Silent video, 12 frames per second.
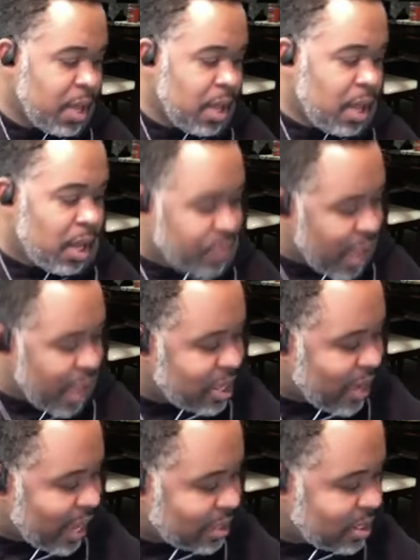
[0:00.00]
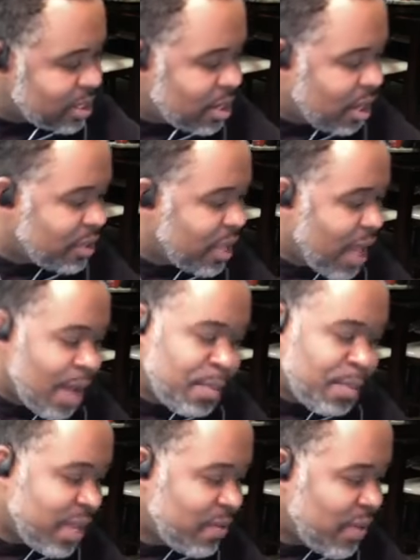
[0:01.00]
Uh, thank you. I see y'all there. I'm a
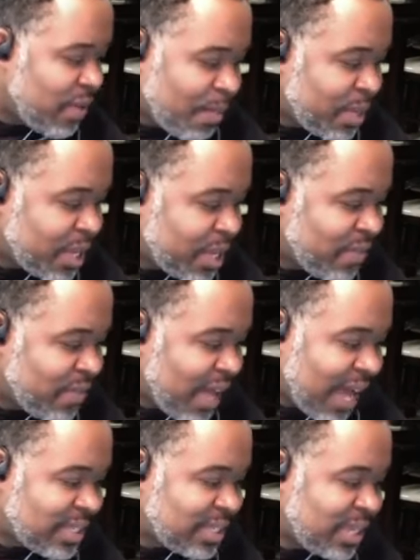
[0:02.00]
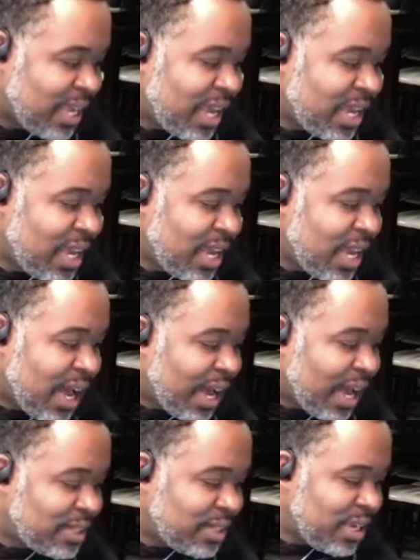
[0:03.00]
giver. I'm a giver. I see it.
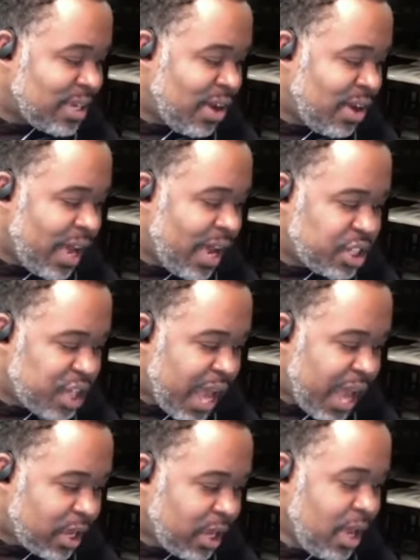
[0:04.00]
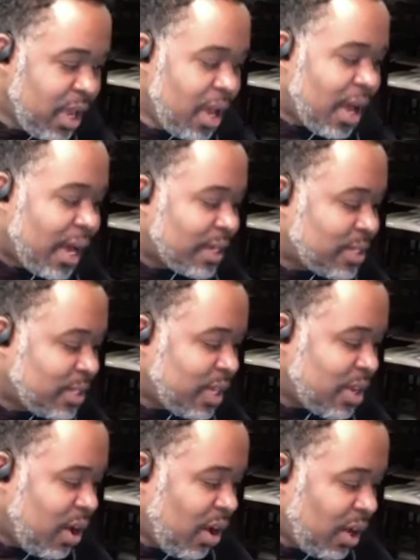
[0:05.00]
I see y'all. Hey, Jackie, I see
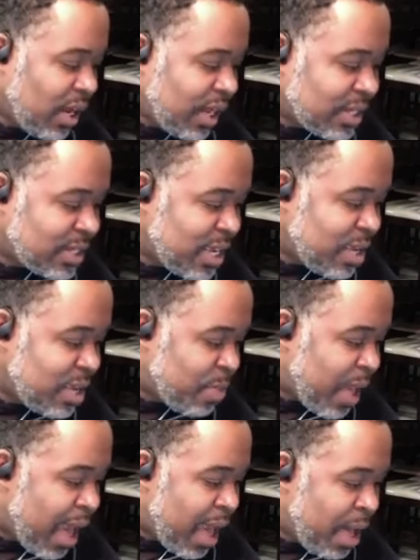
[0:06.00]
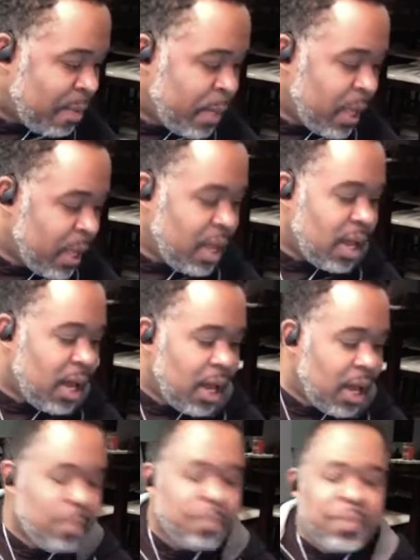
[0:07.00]
y'all. I see you, Pam.
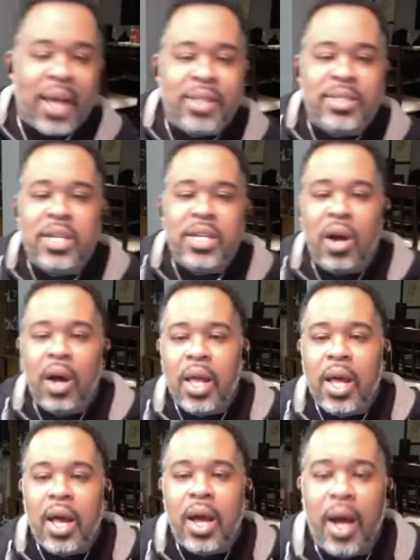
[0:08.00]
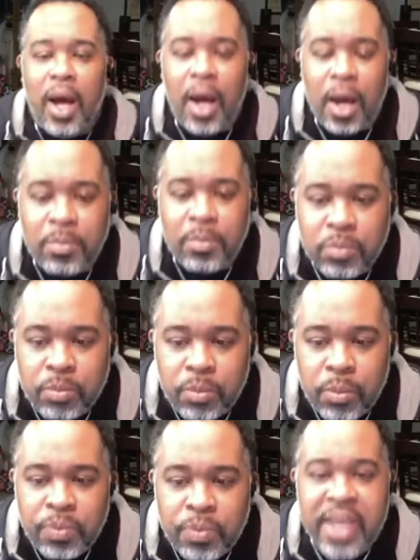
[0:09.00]
Um, I see y'all. Um,
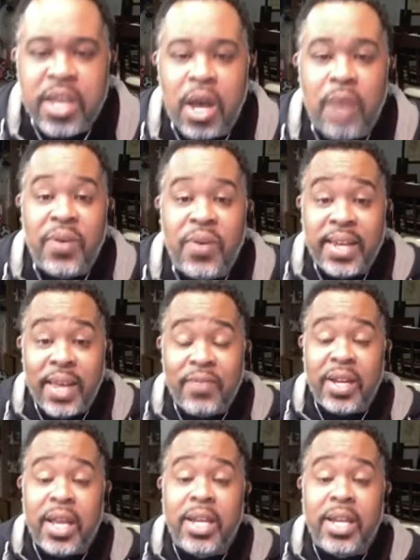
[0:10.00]
thank y'all for giving.